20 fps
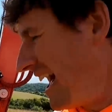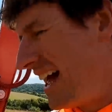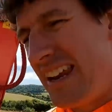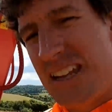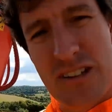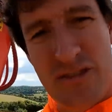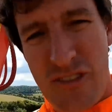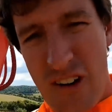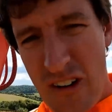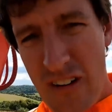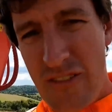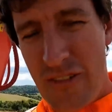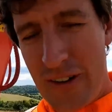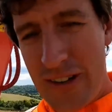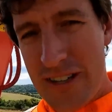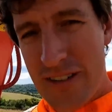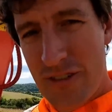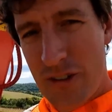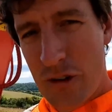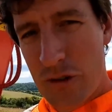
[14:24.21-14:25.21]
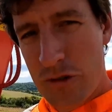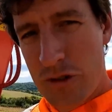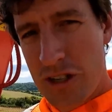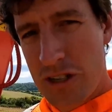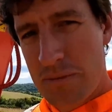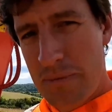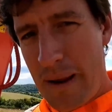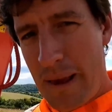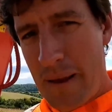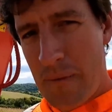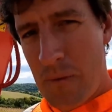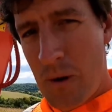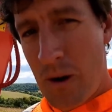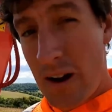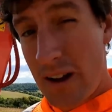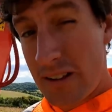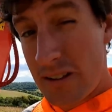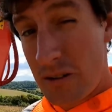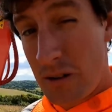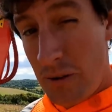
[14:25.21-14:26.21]
and it's very difficult to explain
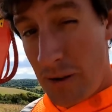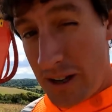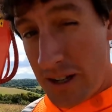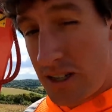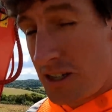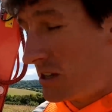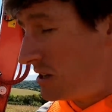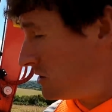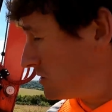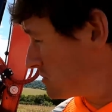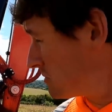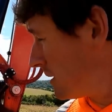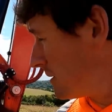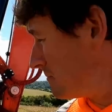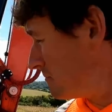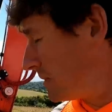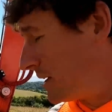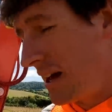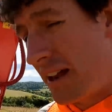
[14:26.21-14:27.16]
why until you actually use one.